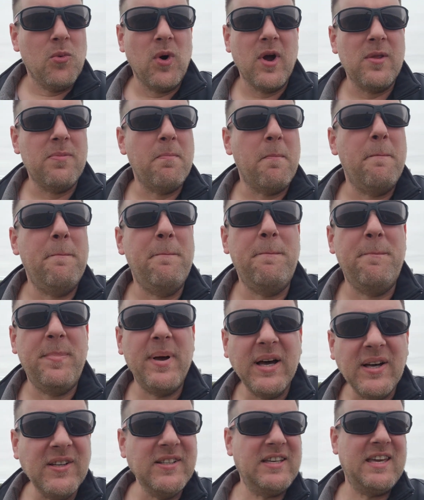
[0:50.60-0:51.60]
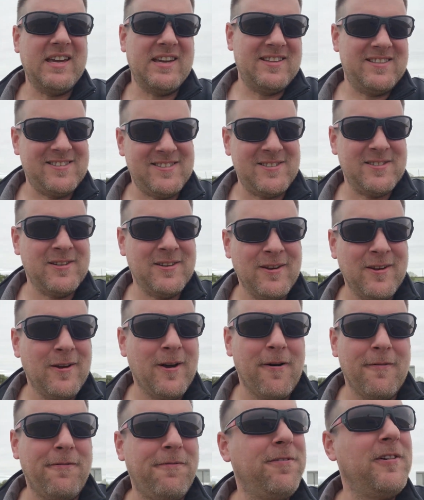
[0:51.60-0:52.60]
with billions
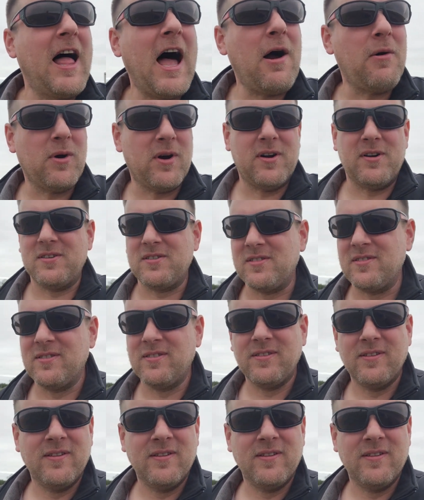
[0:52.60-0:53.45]
of flowers.